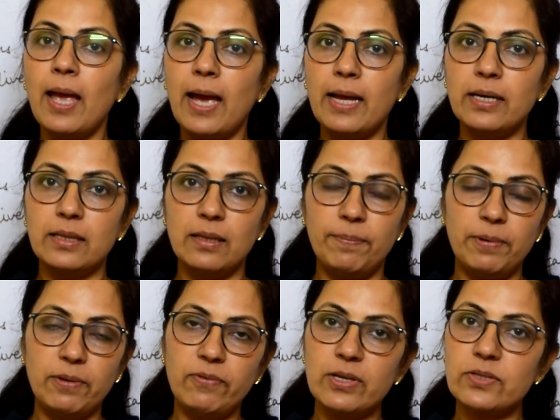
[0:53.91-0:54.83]
And in the
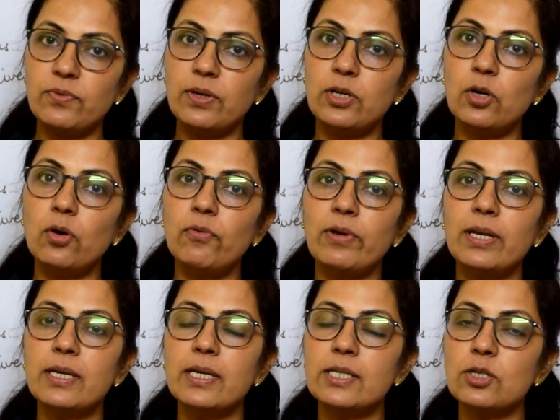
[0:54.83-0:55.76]
previous video,
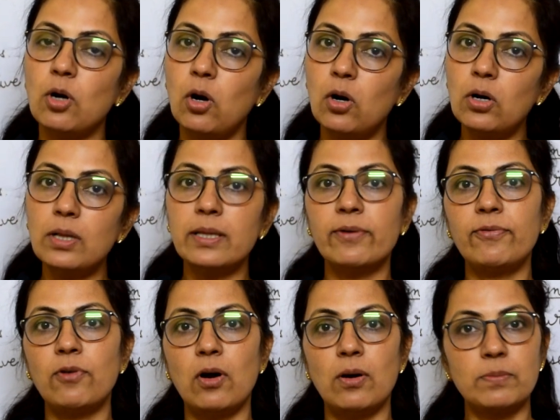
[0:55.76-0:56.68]
we did all the
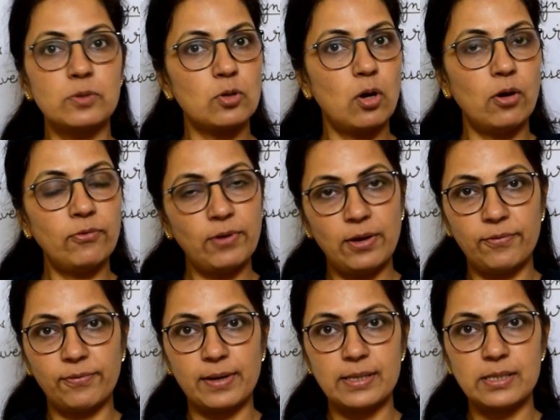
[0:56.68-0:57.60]
forms of
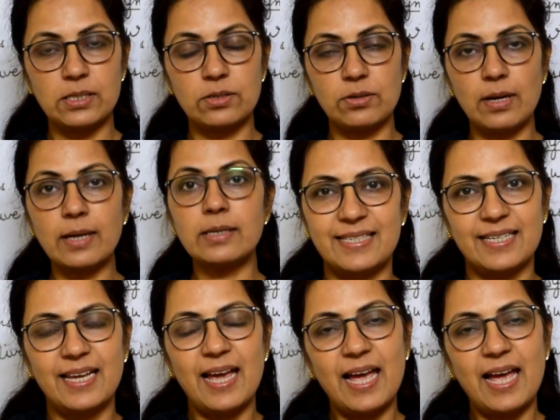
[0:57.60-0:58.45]
if construct.